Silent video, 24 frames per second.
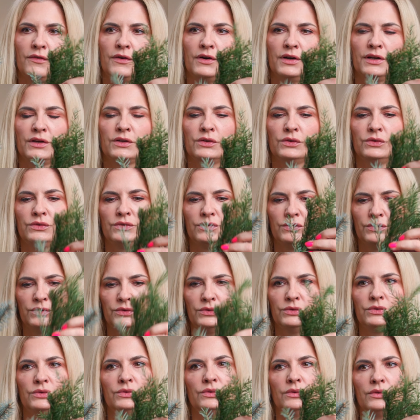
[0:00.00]
very good
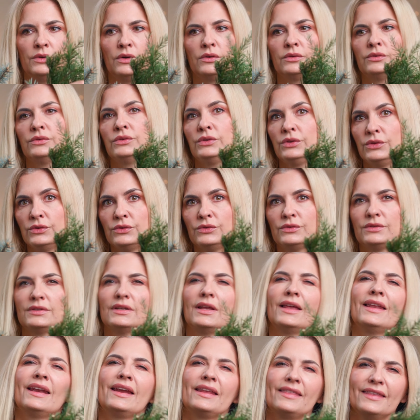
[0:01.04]
to use,
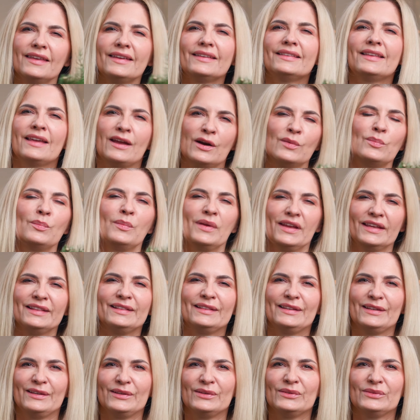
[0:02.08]
and I think they are
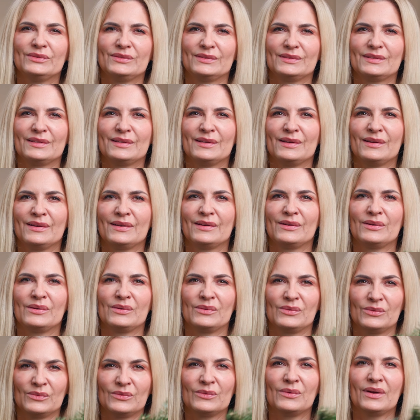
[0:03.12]
mainly used
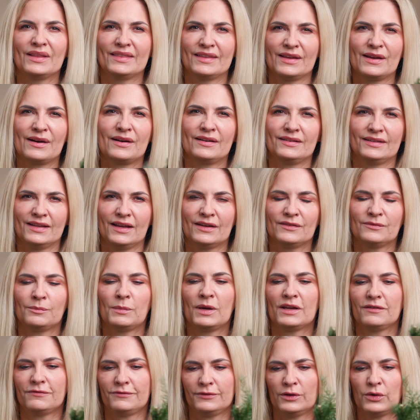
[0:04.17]
when they are done
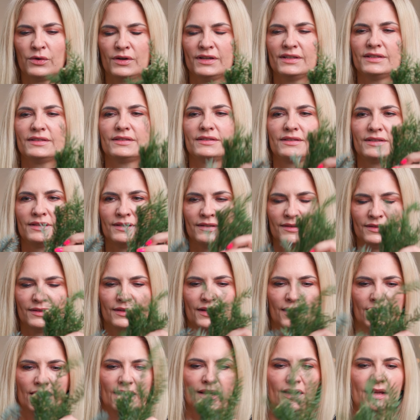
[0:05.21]
by florists
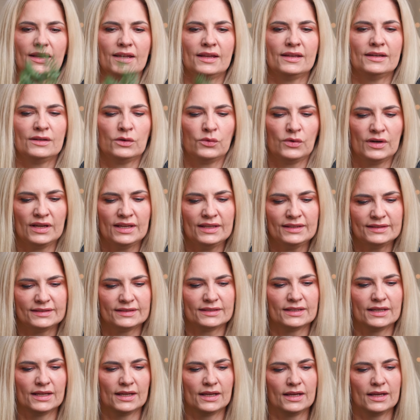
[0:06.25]
in the wreaths.